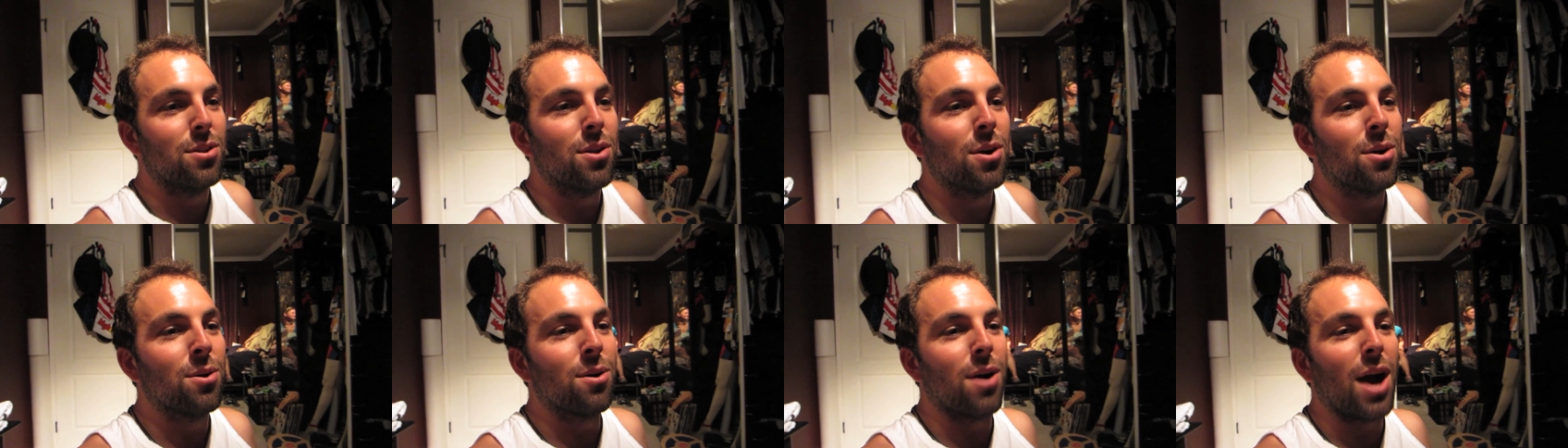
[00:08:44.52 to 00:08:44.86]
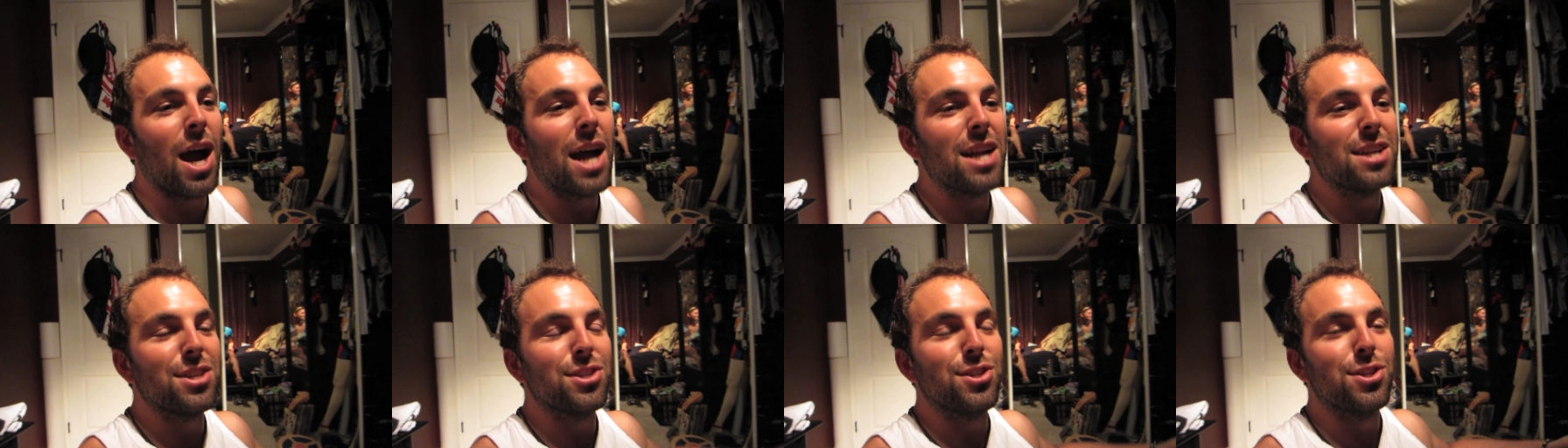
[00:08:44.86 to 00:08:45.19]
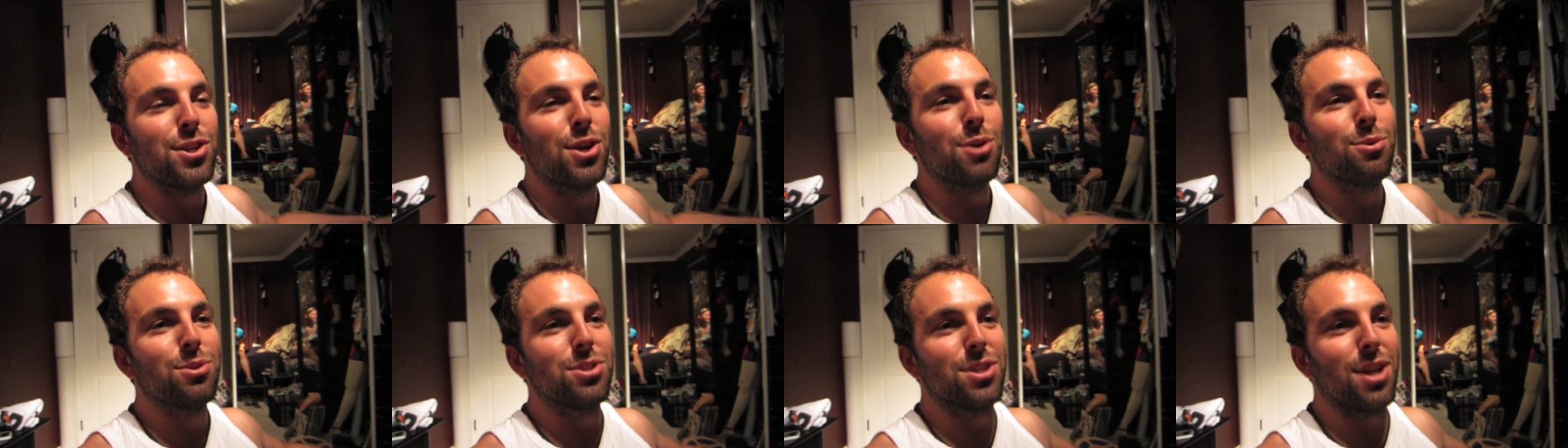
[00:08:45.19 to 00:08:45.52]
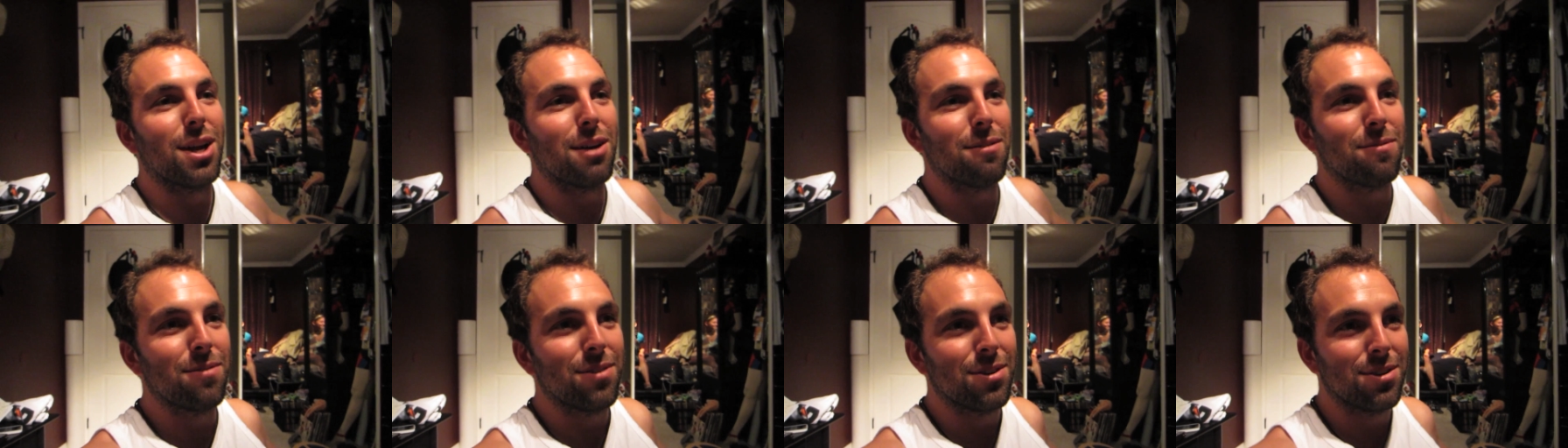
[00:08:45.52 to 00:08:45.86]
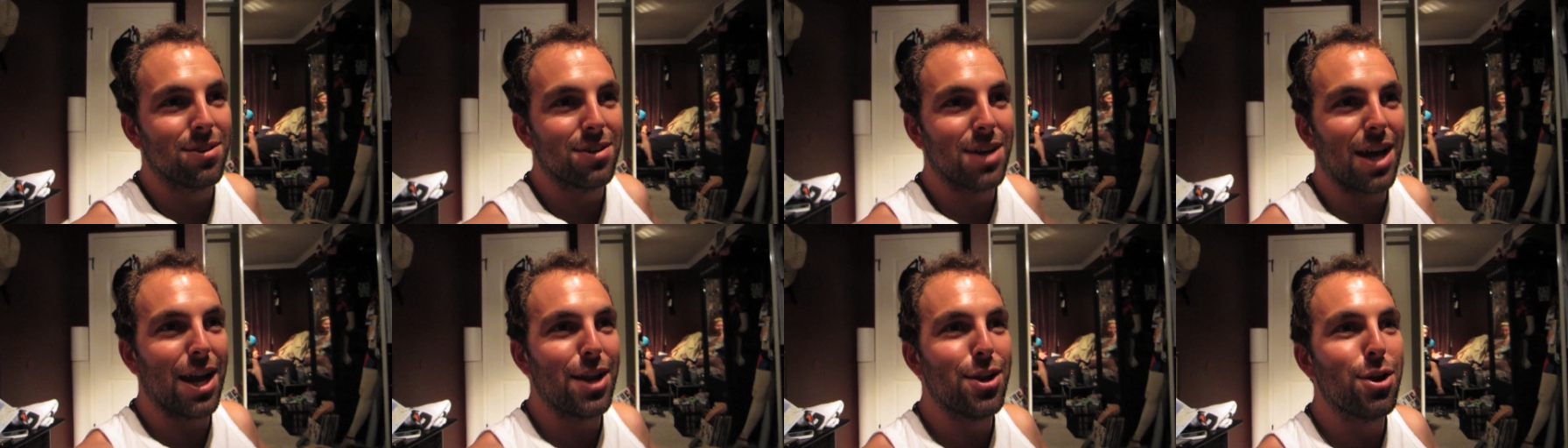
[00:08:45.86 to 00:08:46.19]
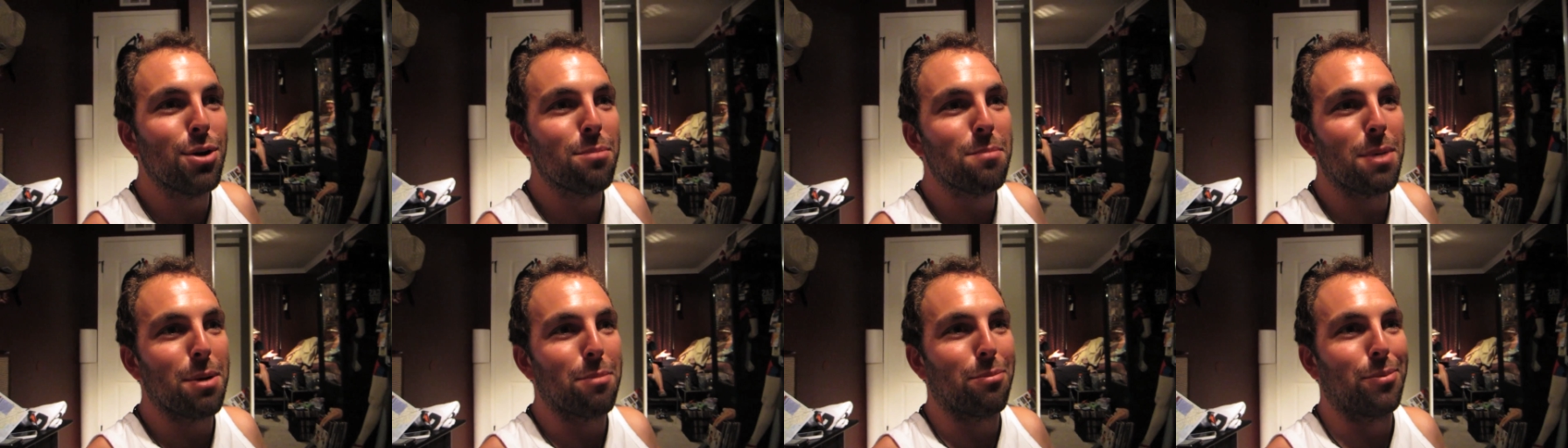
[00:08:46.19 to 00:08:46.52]
No, I just know stuff. I
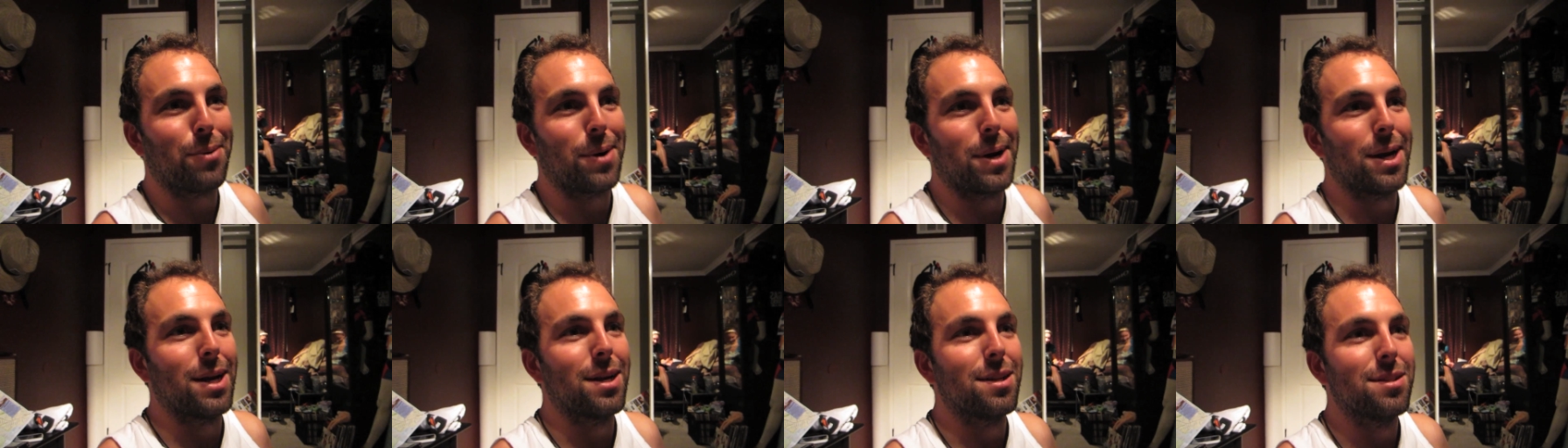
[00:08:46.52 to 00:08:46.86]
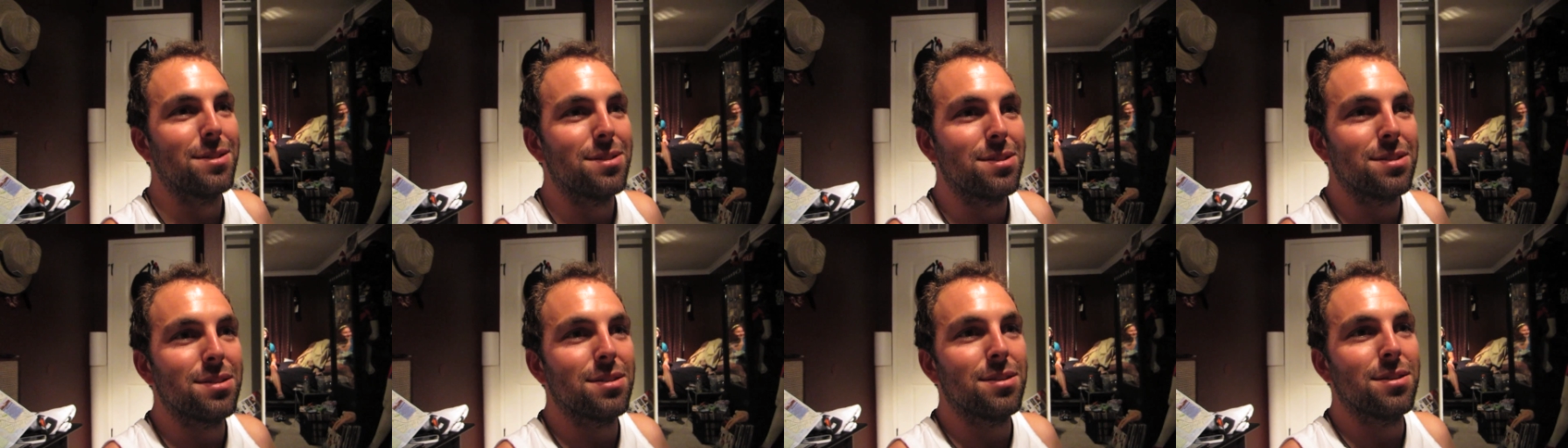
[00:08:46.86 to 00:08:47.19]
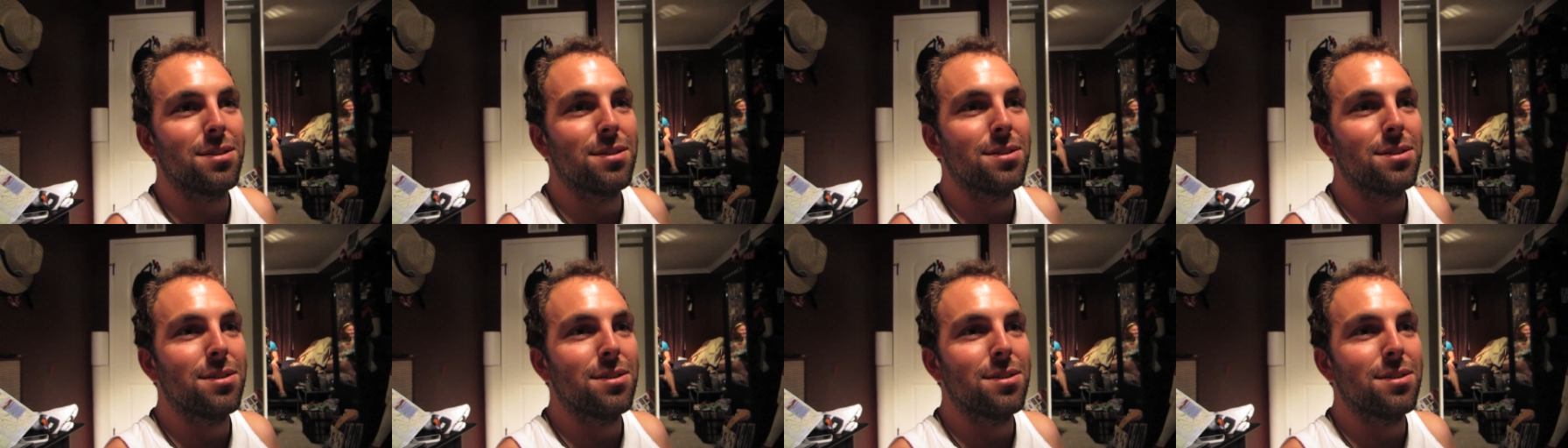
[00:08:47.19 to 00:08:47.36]
know my brands.